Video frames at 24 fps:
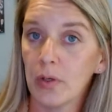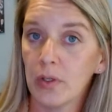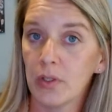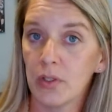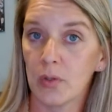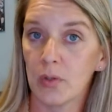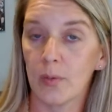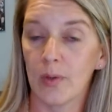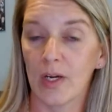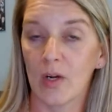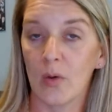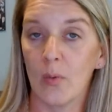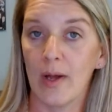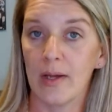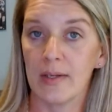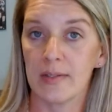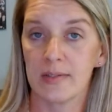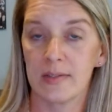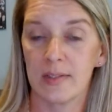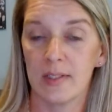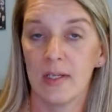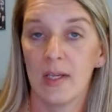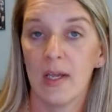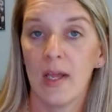your
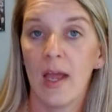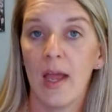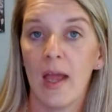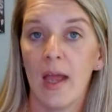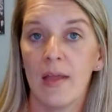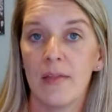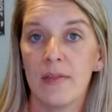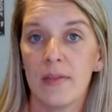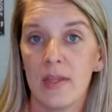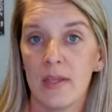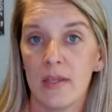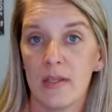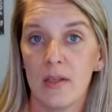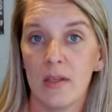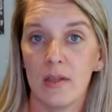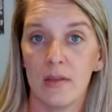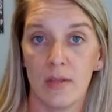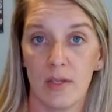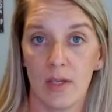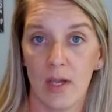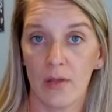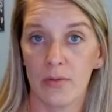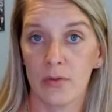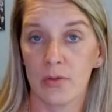request, and then
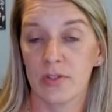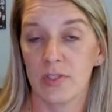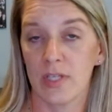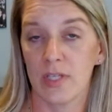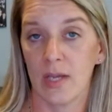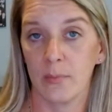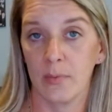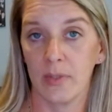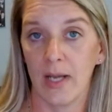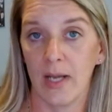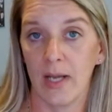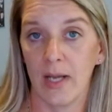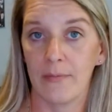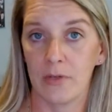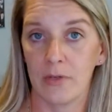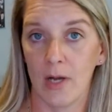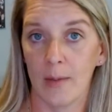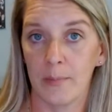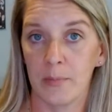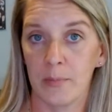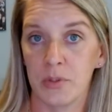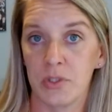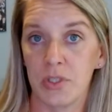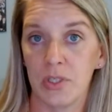the other side would have an
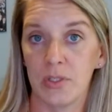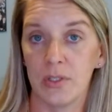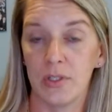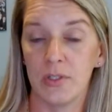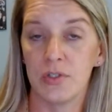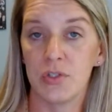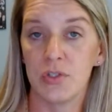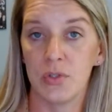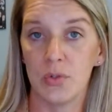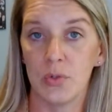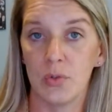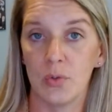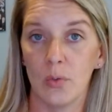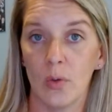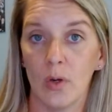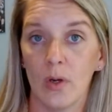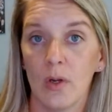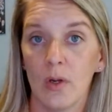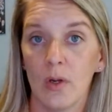opportunity to